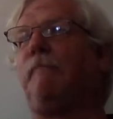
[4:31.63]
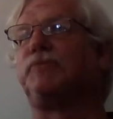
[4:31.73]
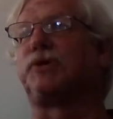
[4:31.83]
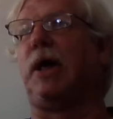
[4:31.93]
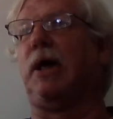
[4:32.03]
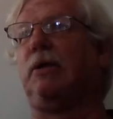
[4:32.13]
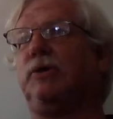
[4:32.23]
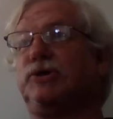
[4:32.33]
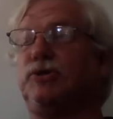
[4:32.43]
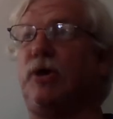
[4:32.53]
scale,
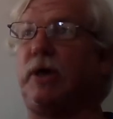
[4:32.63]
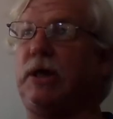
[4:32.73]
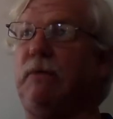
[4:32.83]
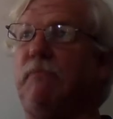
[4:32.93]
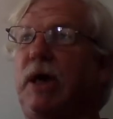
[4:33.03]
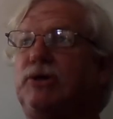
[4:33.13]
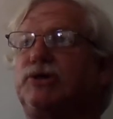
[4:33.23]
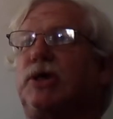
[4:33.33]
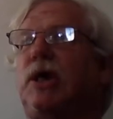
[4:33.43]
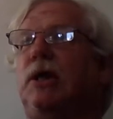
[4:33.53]
this is not an E major
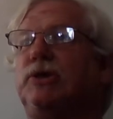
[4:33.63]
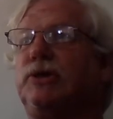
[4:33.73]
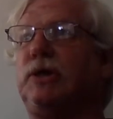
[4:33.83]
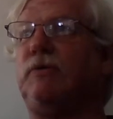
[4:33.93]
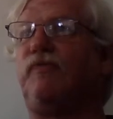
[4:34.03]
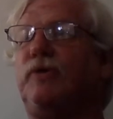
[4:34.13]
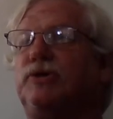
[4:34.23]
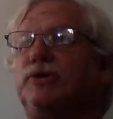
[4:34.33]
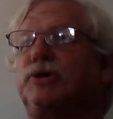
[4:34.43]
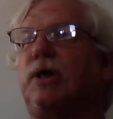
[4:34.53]
scale, it's an E
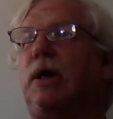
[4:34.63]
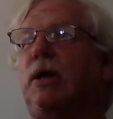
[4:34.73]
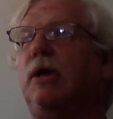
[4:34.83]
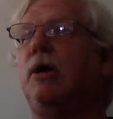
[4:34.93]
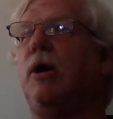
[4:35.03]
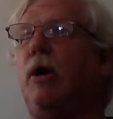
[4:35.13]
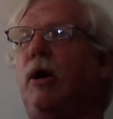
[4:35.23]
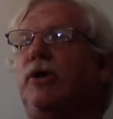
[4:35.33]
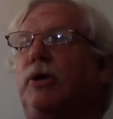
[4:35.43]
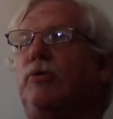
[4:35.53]
Phrygian scale,
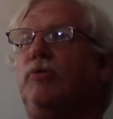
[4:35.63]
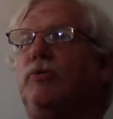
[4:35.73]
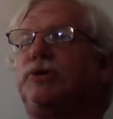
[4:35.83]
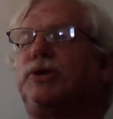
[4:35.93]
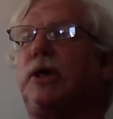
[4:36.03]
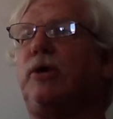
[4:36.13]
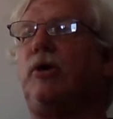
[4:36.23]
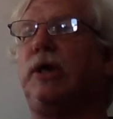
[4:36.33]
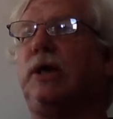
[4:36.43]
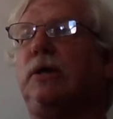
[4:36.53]
are the chords that
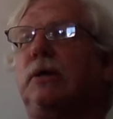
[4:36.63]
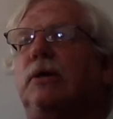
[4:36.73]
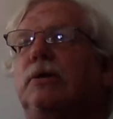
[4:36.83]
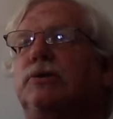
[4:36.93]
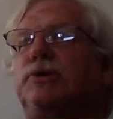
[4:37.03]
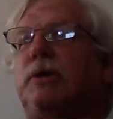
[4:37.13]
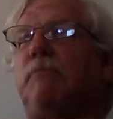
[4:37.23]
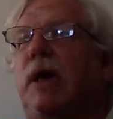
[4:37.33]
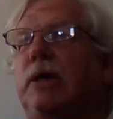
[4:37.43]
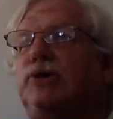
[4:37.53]
are in C
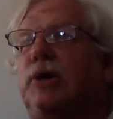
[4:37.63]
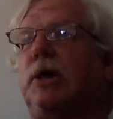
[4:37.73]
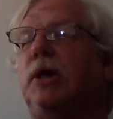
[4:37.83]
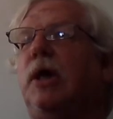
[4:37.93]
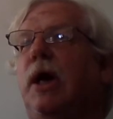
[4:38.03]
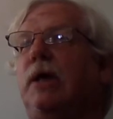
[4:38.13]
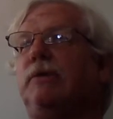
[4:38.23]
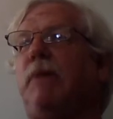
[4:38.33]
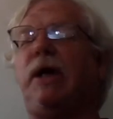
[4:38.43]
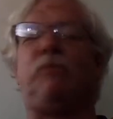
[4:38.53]
major. And
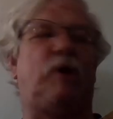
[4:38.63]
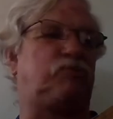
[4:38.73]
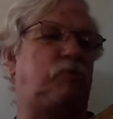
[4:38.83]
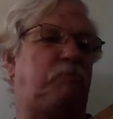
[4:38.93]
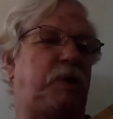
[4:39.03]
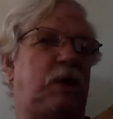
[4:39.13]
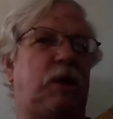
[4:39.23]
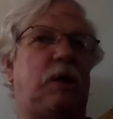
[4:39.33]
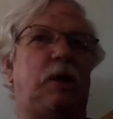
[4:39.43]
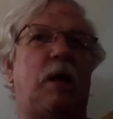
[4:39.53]
the main ones would
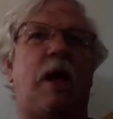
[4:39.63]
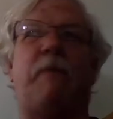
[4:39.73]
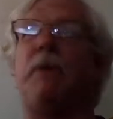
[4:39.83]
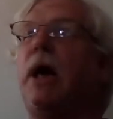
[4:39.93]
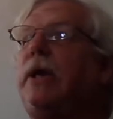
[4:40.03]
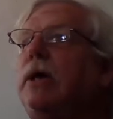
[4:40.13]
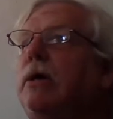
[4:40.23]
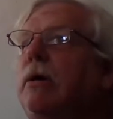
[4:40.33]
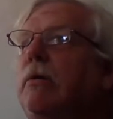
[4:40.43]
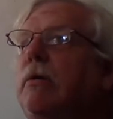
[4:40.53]
be A
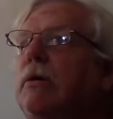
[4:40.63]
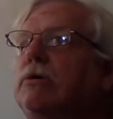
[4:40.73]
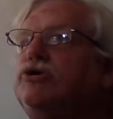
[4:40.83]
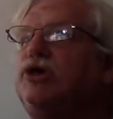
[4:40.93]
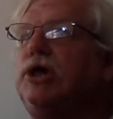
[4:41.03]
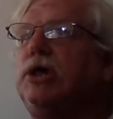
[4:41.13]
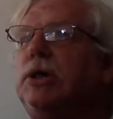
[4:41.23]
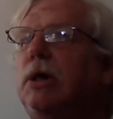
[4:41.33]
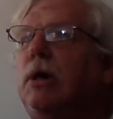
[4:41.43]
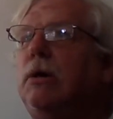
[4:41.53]
minor,
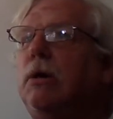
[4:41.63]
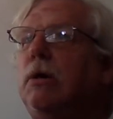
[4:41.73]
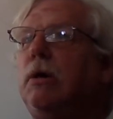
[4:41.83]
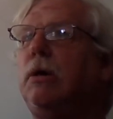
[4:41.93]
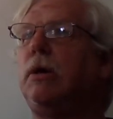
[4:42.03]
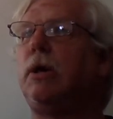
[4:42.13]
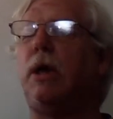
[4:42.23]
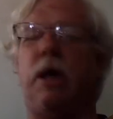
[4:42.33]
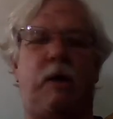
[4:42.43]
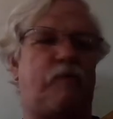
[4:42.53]
G,
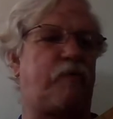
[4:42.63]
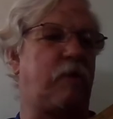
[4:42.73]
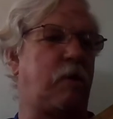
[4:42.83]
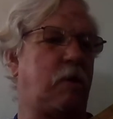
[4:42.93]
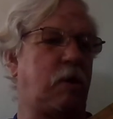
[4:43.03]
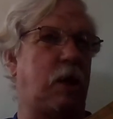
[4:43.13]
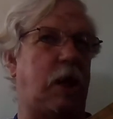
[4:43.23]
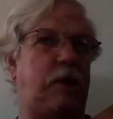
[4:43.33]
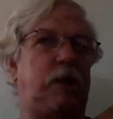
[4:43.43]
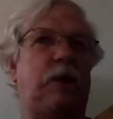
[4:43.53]
F,
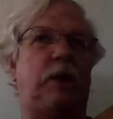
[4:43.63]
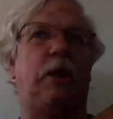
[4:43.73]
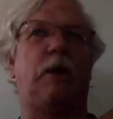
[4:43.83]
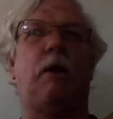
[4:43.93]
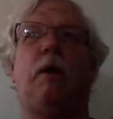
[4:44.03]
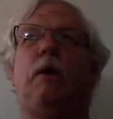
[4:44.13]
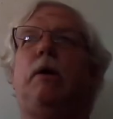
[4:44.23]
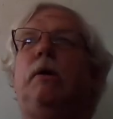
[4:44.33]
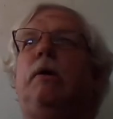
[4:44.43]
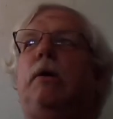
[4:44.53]
and E.
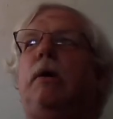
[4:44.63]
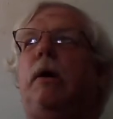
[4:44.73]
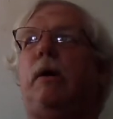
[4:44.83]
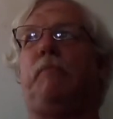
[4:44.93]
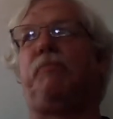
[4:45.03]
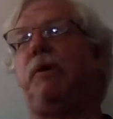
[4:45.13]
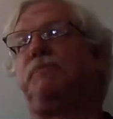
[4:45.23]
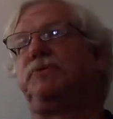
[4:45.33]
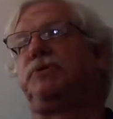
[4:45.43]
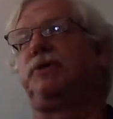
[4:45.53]
And
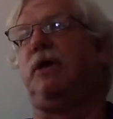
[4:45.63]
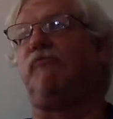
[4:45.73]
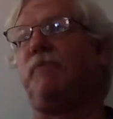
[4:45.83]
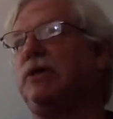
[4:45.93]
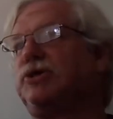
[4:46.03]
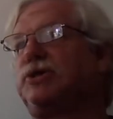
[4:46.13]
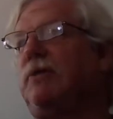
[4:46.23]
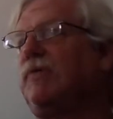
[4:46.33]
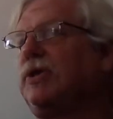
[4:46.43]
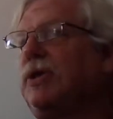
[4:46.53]
perhaps F major
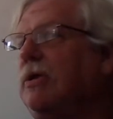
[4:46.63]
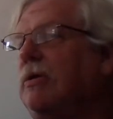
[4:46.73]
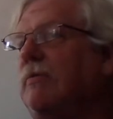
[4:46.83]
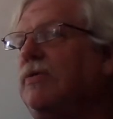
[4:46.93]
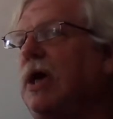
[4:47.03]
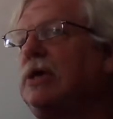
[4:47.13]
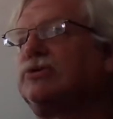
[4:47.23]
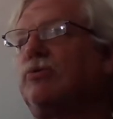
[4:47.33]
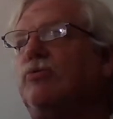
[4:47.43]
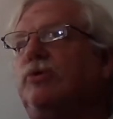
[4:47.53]
7th. Nice
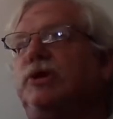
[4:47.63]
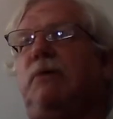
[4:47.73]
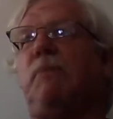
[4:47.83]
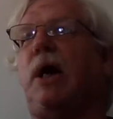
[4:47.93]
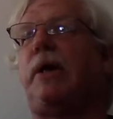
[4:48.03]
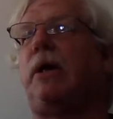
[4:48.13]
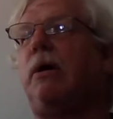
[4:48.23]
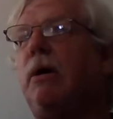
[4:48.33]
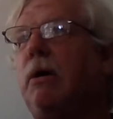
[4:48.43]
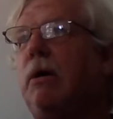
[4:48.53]
chord, D minor,
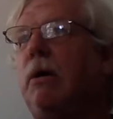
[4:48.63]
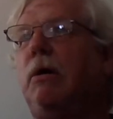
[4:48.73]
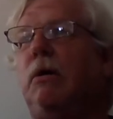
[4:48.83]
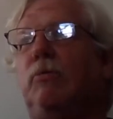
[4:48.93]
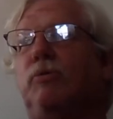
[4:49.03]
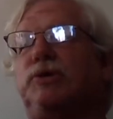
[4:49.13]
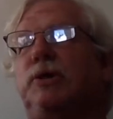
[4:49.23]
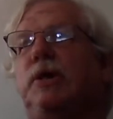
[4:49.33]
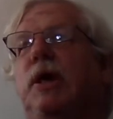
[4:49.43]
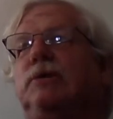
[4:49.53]
also
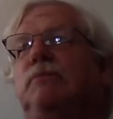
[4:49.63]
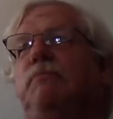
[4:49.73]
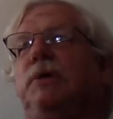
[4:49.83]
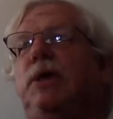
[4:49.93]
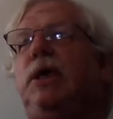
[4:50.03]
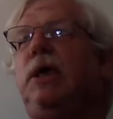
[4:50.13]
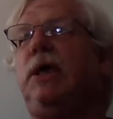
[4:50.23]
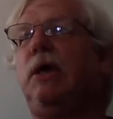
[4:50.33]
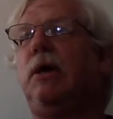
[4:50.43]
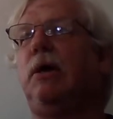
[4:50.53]
nice, but E
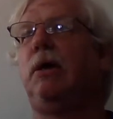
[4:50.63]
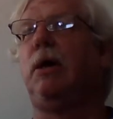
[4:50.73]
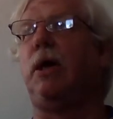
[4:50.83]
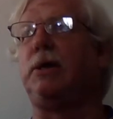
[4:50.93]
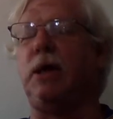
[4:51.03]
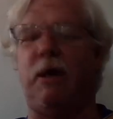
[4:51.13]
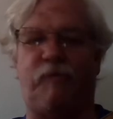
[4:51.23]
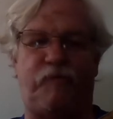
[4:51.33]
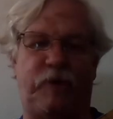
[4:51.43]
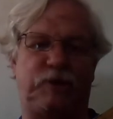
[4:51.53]
and
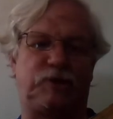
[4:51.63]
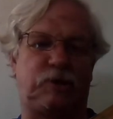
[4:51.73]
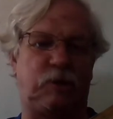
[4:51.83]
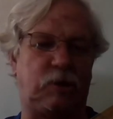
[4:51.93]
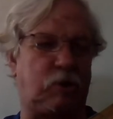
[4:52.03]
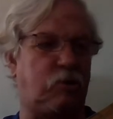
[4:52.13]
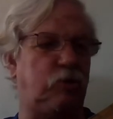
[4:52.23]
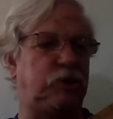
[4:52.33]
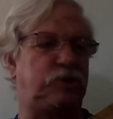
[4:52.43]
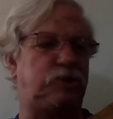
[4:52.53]
F is a
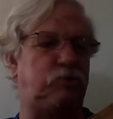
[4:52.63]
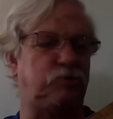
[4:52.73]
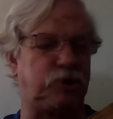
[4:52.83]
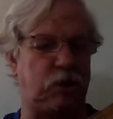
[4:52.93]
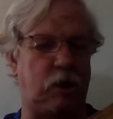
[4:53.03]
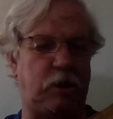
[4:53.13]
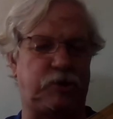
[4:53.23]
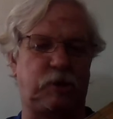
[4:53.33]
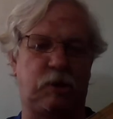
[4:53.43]
chord that's used a lot